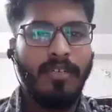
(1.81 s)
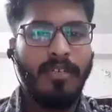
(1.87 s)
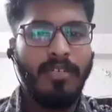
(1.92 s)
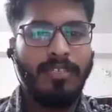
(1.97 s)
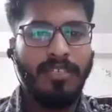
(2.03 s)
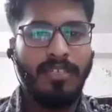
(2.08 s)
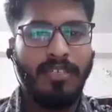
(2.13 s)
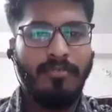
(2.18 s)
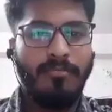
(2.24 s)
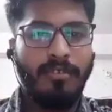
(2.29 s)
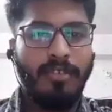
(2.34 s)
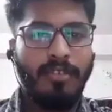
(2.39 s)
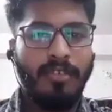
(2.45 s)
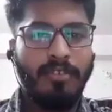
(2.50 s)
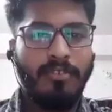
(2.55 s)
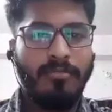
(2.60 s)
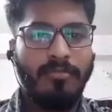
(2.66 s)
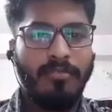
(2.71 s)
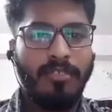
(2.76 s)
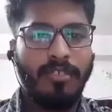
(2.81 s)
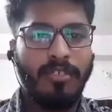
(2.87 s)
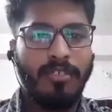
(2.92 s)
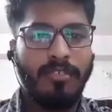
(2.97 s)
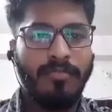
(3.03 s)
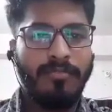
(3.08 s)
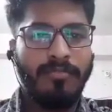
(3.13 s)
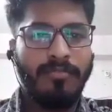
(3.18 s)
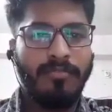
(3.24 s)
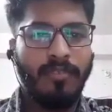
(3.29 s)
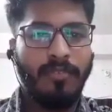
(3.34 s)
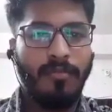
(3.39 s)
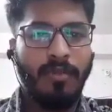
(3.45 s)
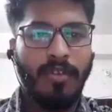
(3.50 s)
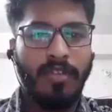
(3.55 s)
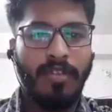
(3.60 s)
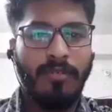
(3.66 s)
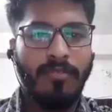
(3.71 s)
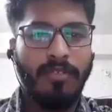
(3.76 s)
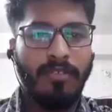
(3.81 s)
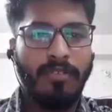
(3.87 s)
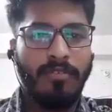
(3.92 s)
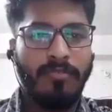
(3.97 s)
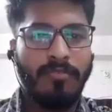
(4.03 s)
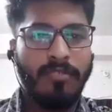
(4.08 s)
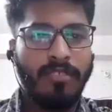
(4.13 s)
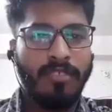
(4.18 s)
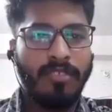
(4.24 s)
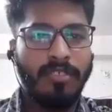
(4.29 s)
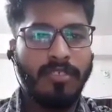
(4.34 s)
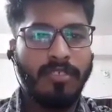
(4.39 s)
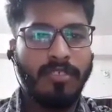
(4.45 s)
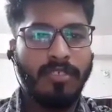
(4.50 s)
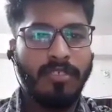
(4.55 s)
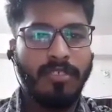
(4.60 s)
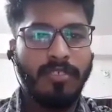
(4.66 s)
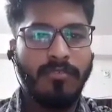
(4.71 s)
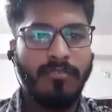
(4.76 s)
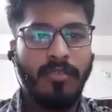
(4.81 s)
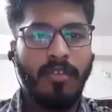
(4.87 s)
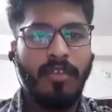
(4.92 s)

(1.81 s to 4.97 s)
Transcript: Assalamu alaikum sir, welcome in our presentation.